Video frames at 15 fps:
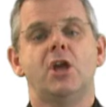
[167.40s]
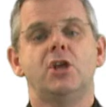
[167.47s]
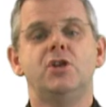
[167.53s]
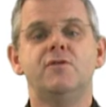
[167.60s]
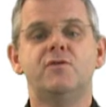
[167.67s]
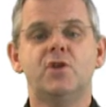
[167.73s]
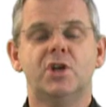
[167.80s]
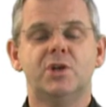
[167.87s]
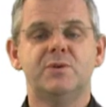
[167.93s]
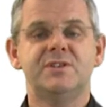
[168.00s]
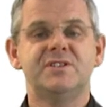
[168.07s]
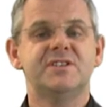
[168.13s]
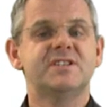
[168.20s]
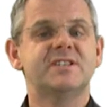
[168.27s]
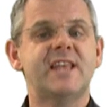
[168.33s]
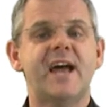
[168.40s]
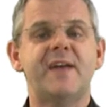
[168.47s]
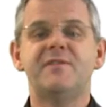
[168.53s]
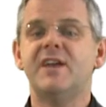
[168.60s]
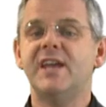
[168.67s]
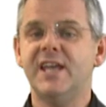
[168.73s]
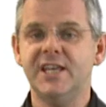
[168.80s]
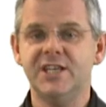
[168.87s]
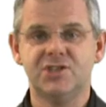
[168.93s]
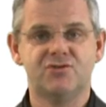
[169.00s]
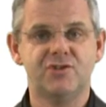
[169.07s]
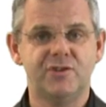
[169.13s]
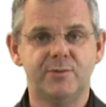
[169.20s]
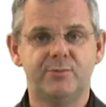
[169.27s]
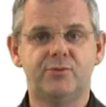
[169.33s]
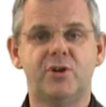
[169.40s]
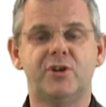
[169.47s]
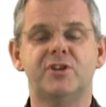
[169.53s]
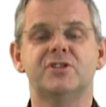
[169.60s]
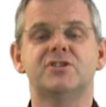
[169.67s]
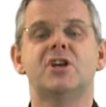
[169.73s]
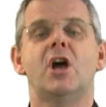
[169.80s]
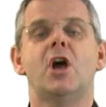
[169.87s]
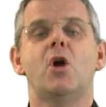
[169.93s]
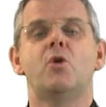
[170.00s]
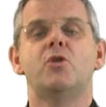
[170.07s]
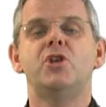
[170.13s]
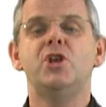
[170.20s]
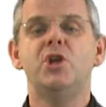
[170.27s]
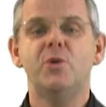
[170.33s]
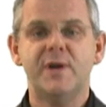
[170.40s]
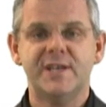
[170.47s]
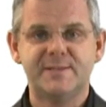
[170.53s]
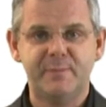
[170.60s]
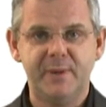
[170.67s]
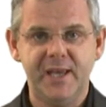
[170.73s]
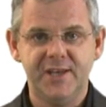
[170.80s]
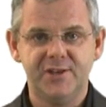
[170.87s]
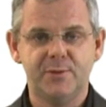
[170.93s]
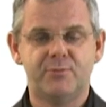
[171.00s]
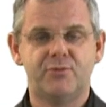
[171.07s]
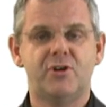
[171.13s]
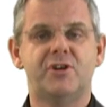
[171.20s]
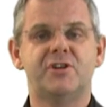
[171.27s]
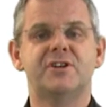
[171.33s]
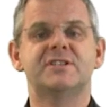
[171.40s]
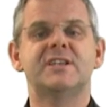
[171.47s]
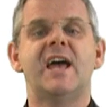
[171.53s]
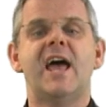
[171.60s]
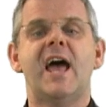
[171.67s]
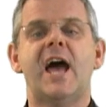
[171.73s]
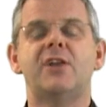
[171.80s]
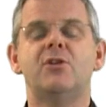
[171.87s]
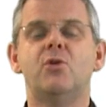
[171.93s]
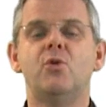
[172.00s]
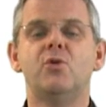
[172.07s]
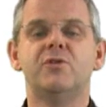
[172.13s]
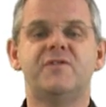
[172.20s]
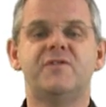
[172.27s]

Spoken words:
You've got to understand the history of the product, the USP of the product, and all the